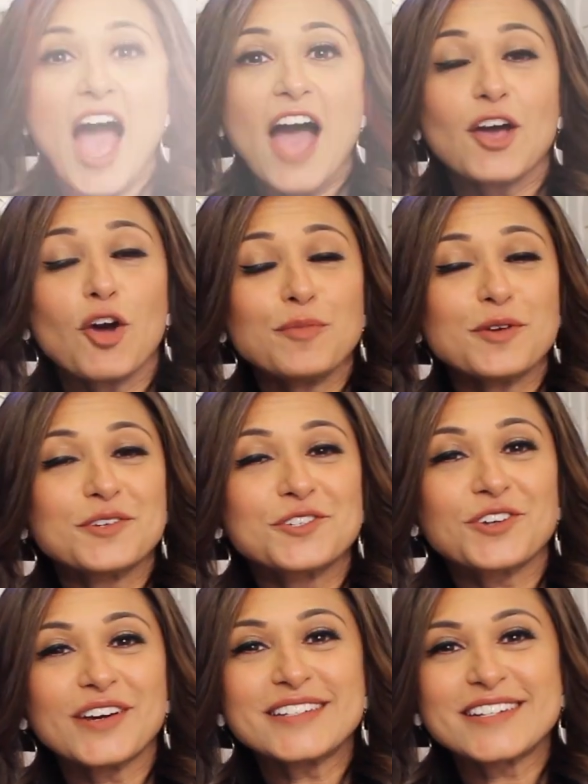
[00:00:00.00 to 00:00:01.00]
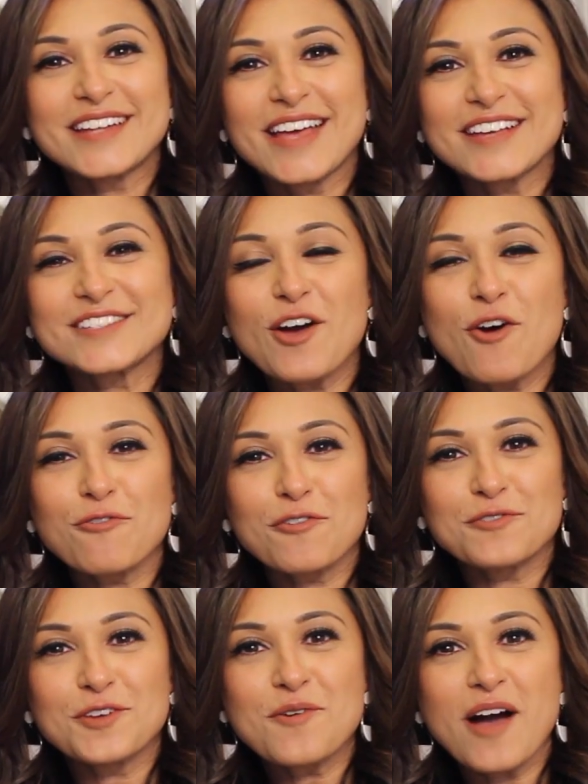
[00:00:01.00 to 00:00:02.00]
I hope you enjoyed today's
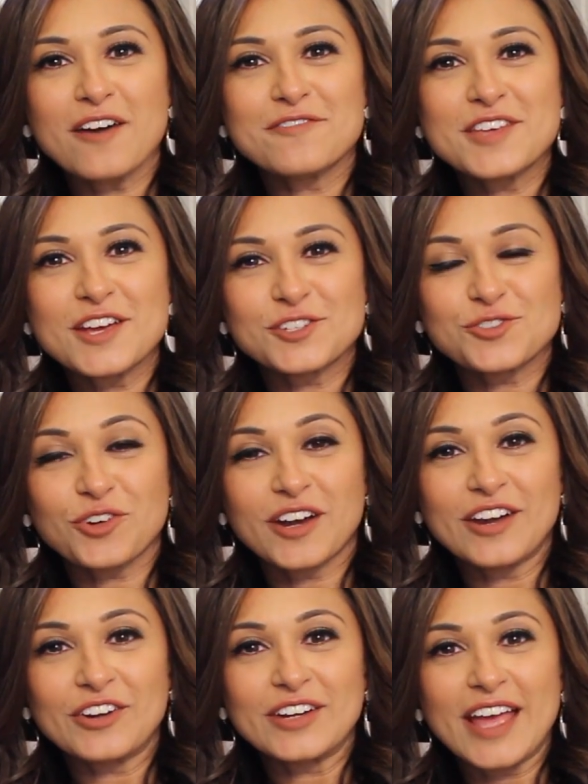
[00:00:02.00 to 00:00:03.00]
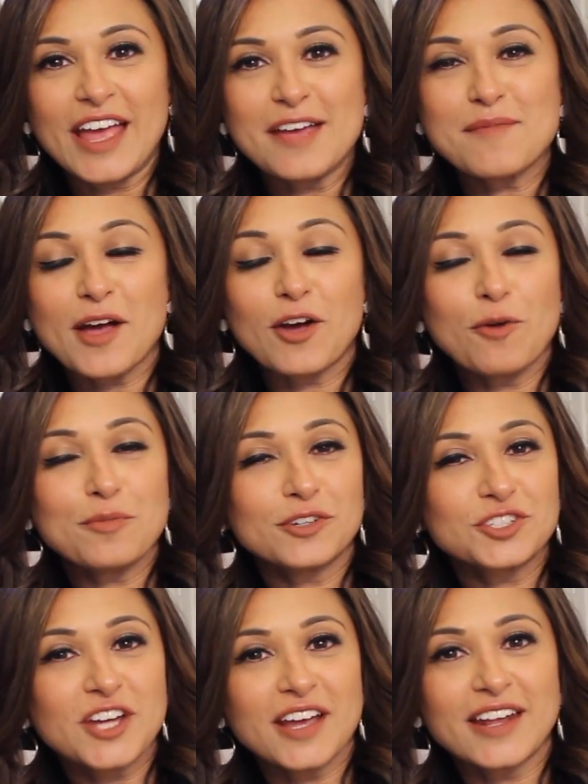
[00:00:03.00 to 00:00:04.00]
overview of the Extraordinaire game. I hope
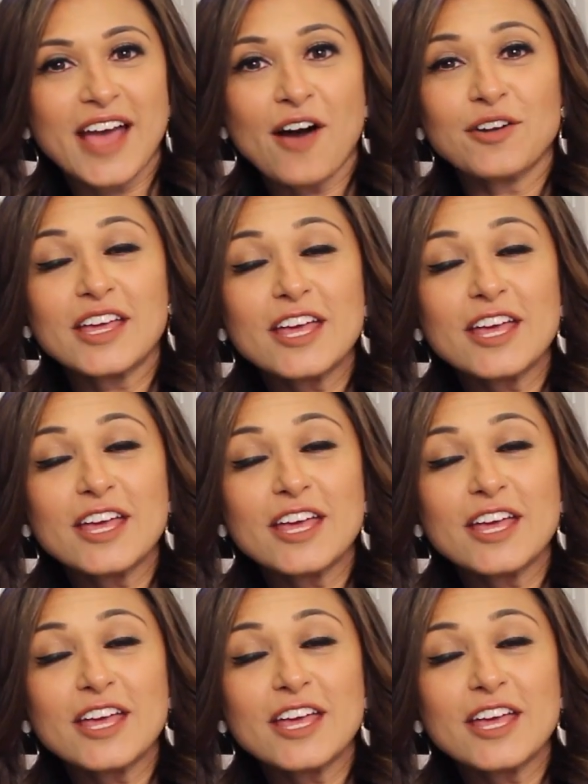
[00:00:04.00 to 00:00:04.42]
you'll check it out.